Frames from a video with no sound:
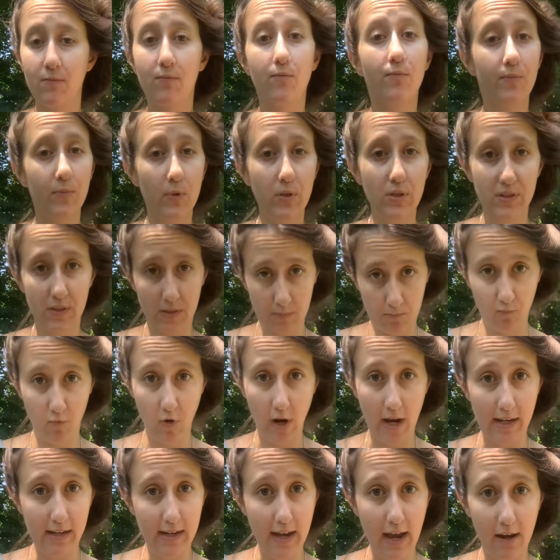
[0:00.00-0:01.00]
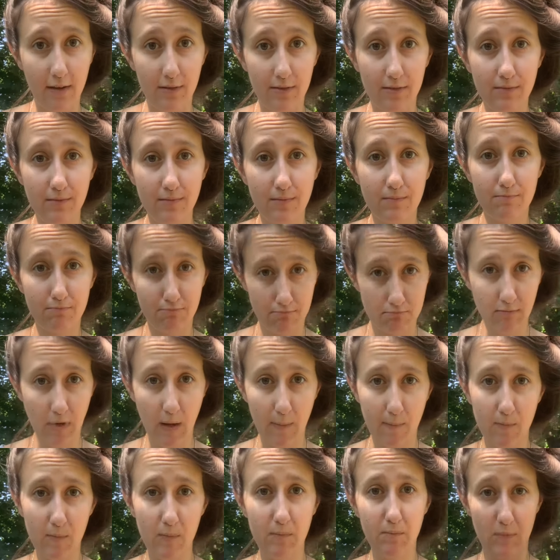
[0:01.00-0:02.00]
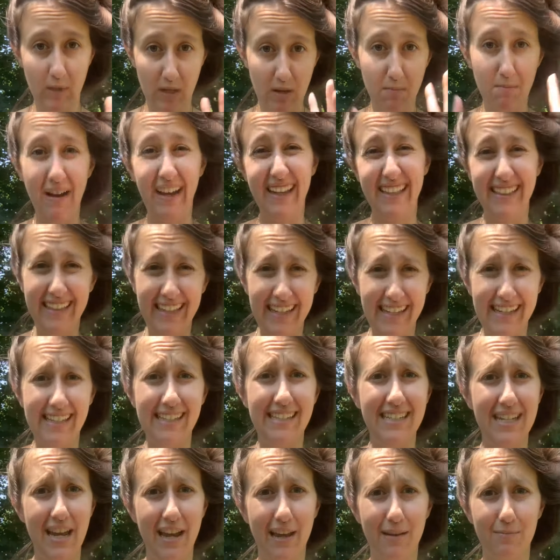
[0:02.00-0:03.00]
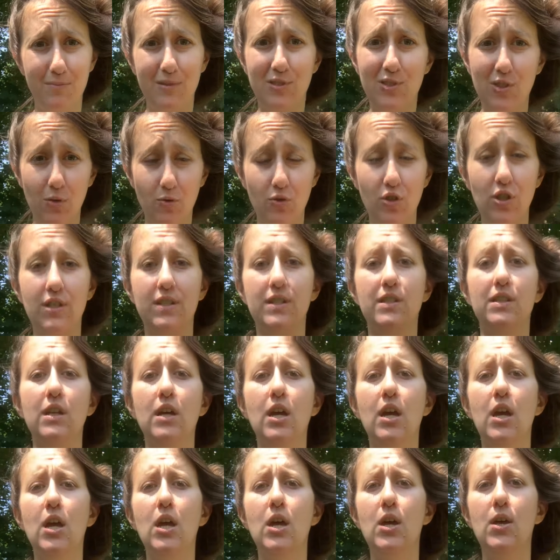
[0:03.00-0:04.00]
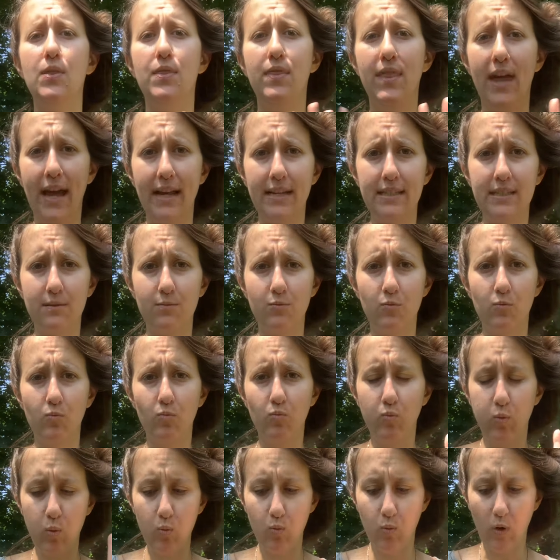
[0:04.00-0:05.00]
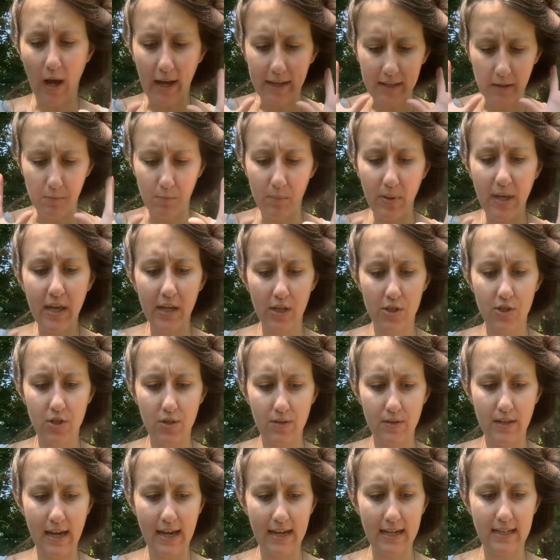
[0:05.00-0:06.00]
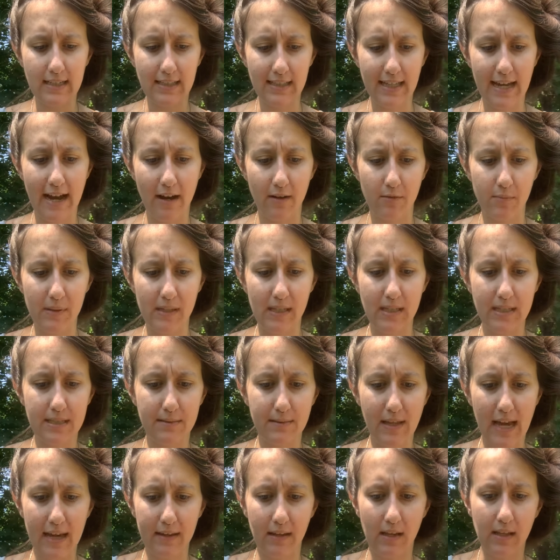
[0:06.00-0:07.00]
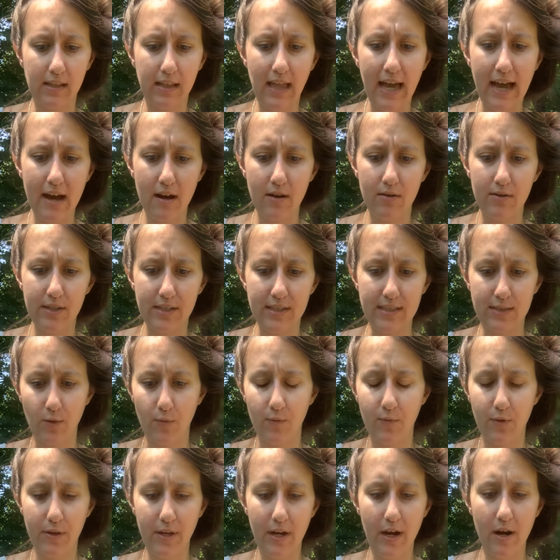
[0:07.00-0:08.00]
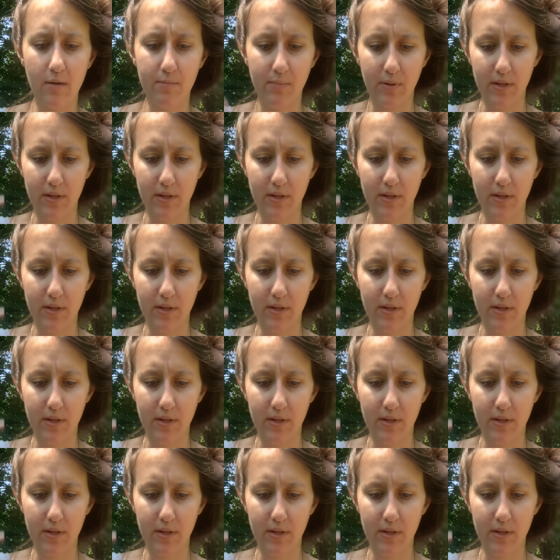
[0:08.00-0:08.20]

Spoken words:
because right now I'm in my lady time. So just I can picture that cloud, because that cloud is over there, but